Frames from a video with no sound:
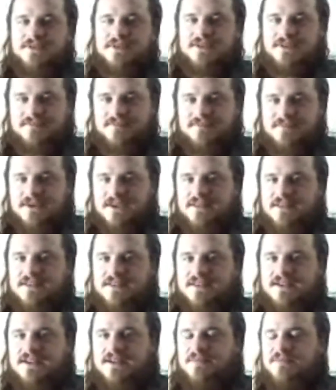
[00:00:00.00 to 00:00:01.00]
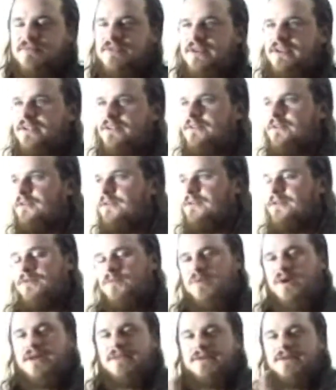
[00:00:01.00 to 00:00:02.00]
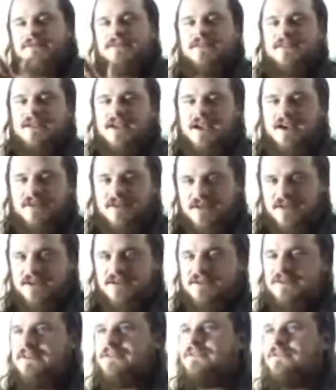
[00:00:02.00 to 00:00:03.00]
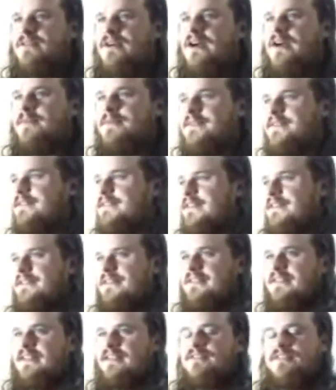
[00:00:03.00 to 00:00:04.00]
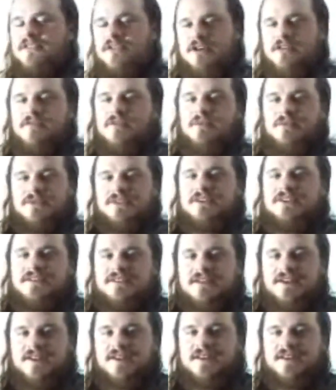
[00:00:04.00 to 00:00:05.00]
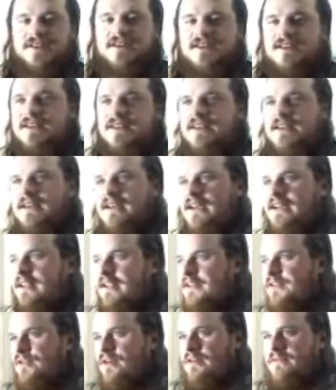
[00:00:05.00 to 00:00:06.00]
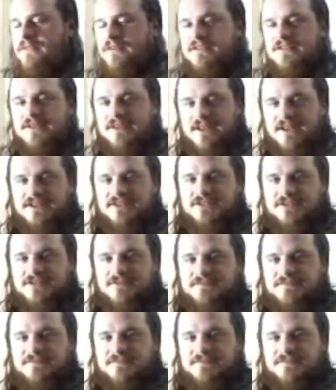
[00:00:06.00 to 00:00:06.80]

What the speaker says: them, and that they can bring, good weather to the area, good crops and things like that. So you offer it with an intent, and you offer it to nature.